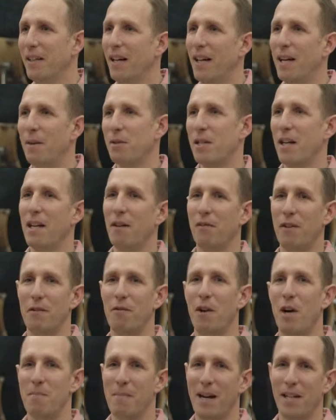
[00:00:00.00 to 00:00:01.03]
and it was a lovely
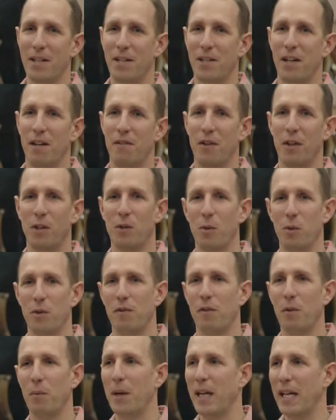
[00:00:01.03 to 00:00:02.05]
romance over the
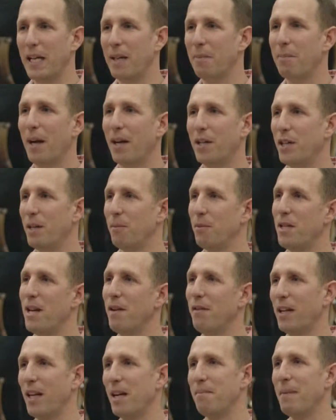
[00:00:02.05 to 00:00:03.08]
course of a week, but actually it was
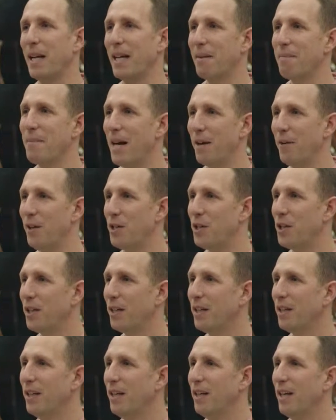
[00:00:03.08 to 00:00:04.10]
never going to make a marriage
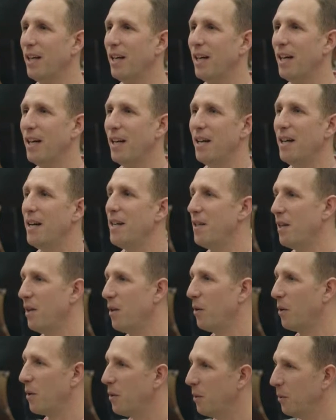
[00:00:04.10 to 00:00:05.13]
in the
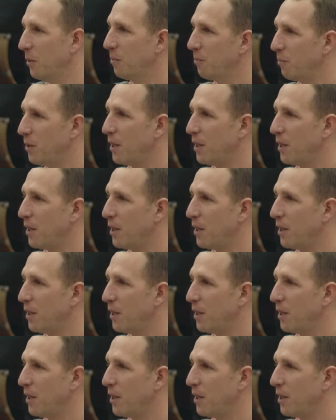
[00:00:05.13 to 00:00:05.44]
long haul.